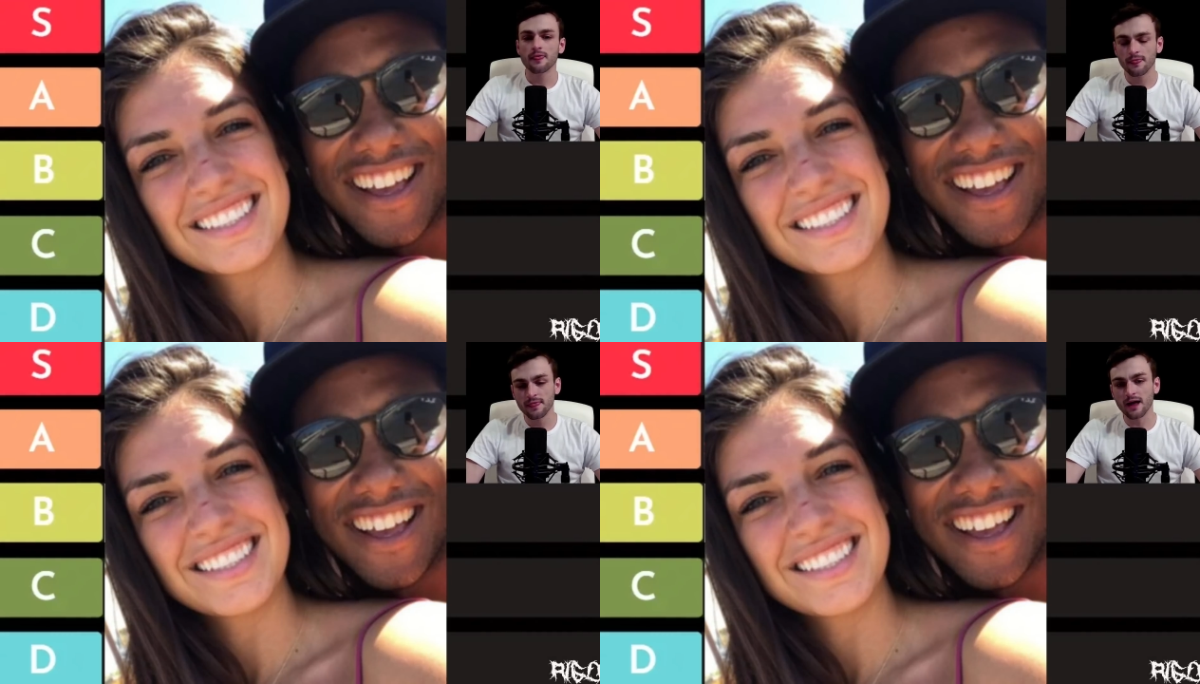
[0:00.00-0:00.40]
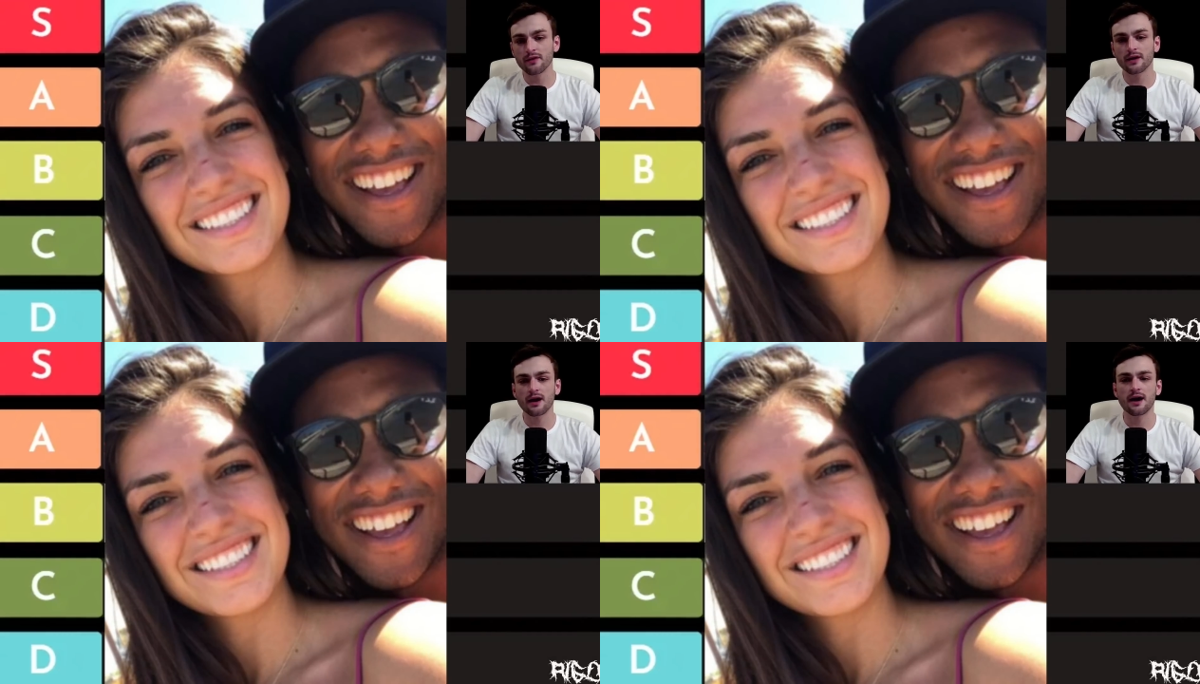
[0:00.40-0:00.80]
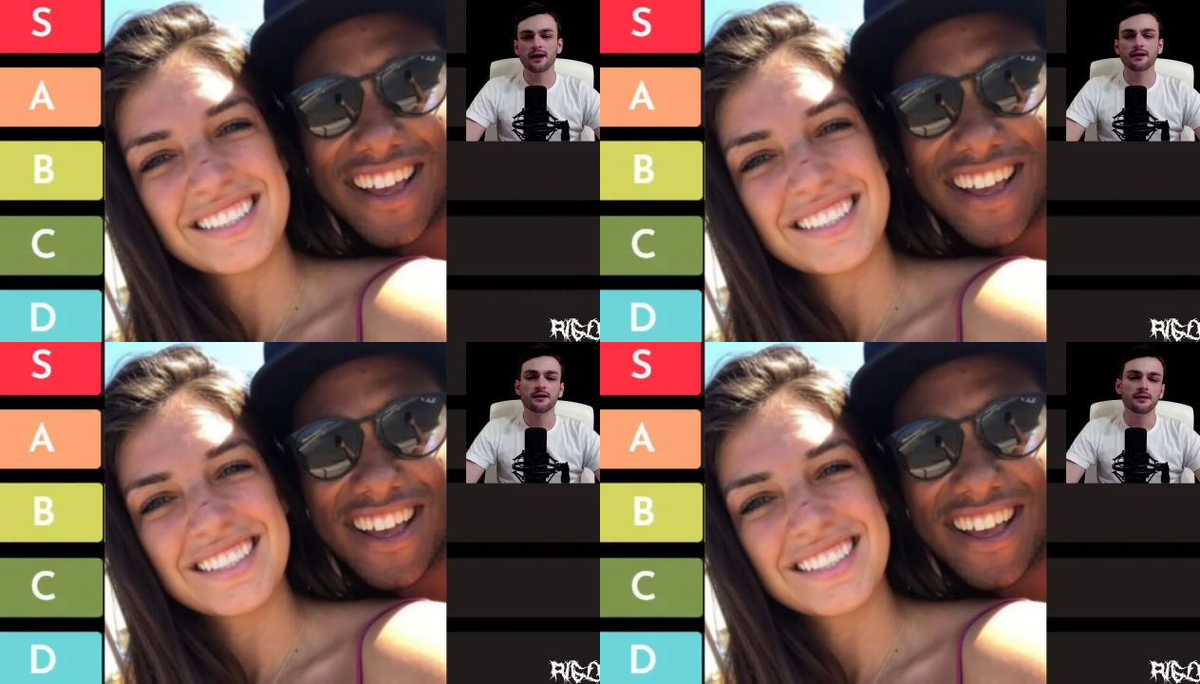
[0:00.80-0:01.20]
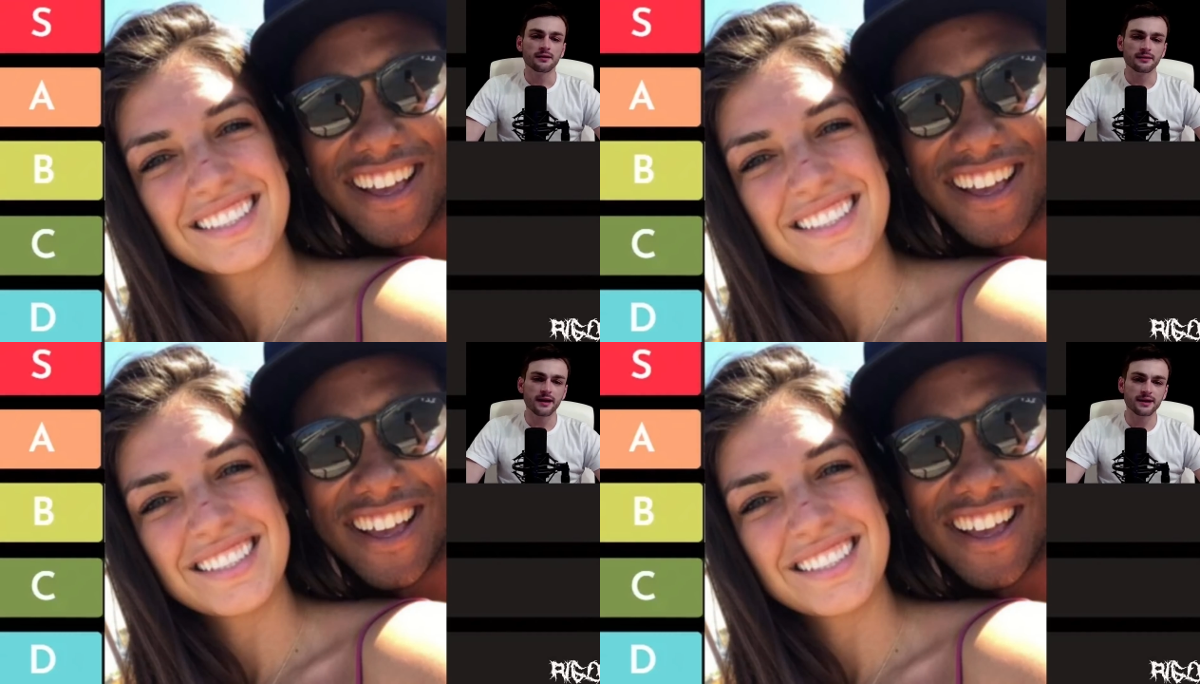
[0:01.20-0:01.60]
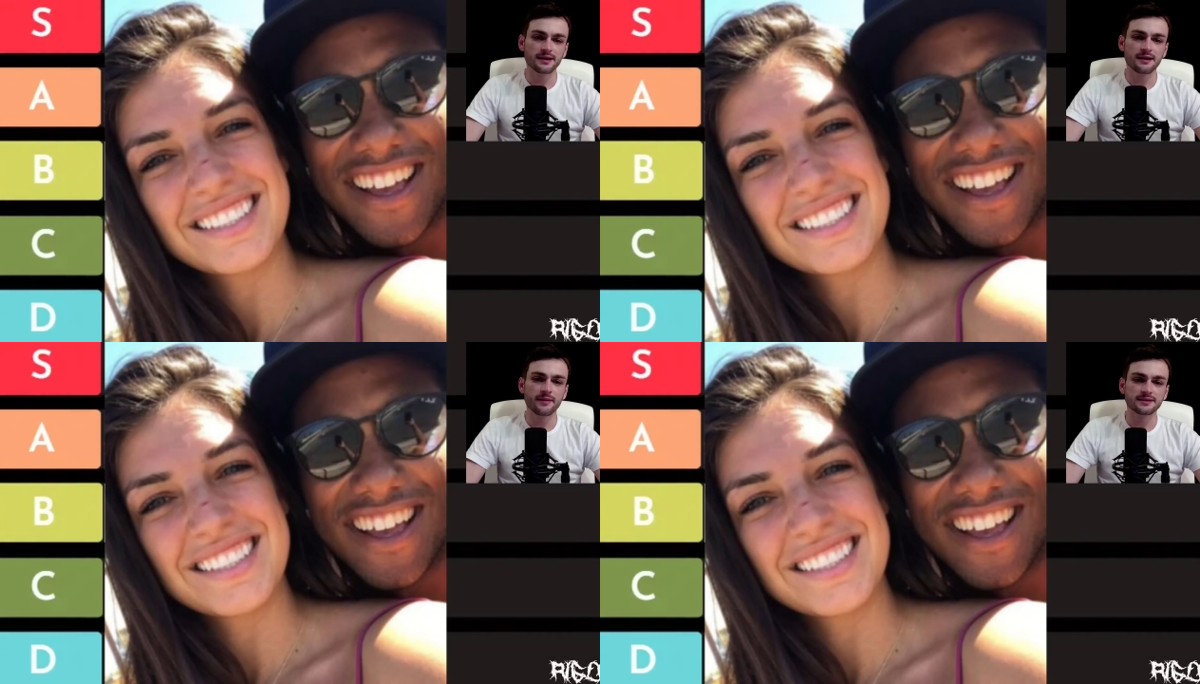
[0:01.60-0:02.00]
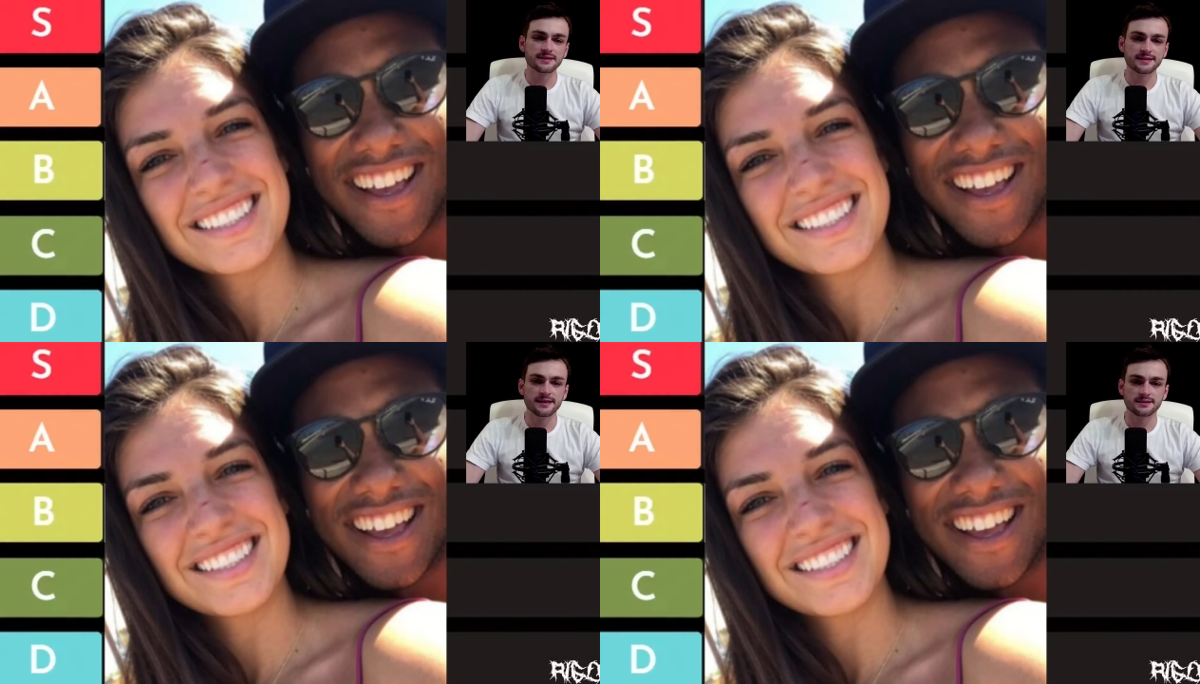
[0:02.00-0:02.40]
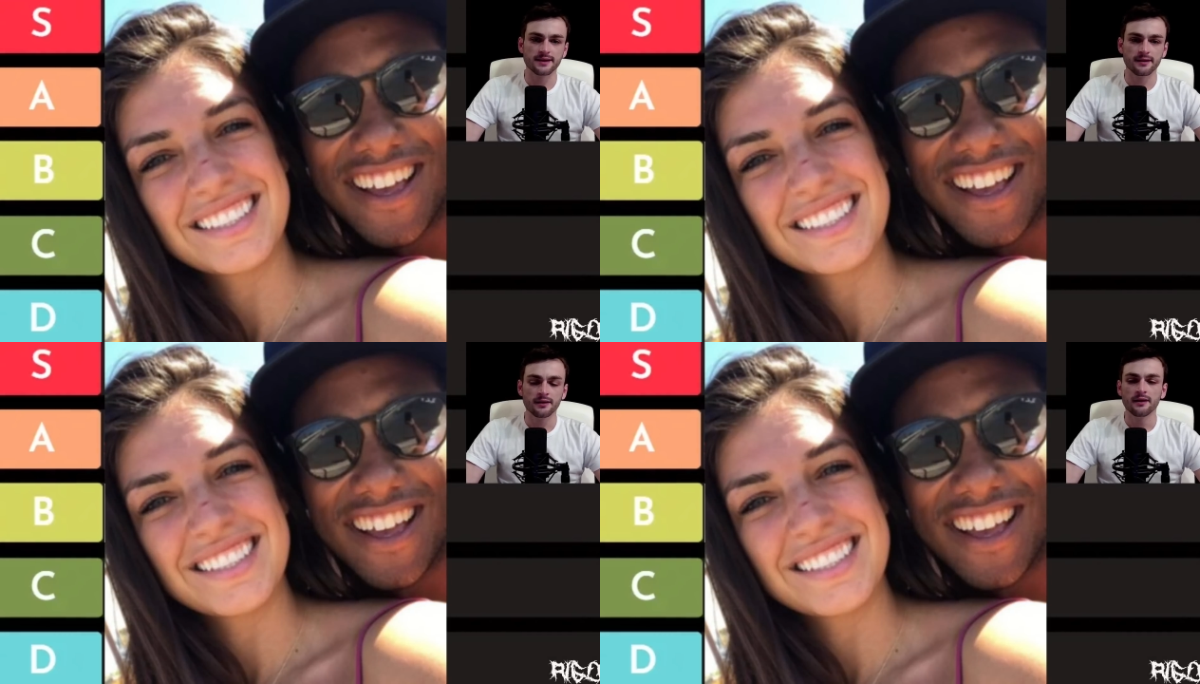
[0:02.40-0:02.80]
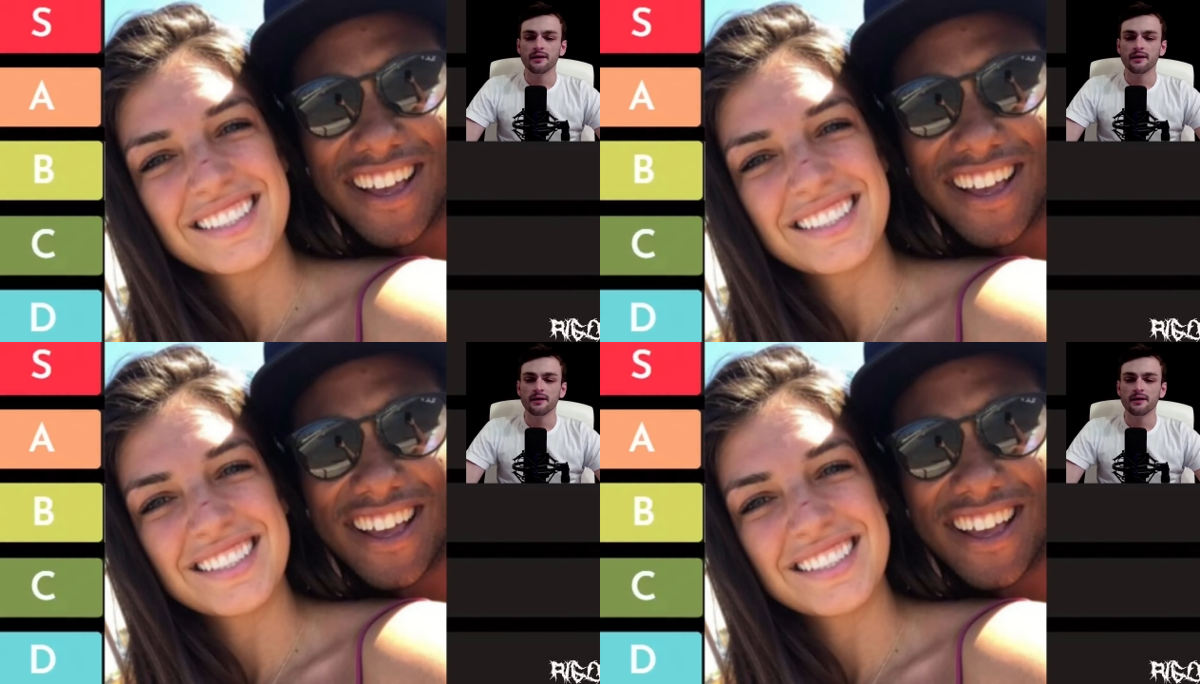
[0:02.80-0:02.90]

Speaker 1: another cuck, landing him at C tier.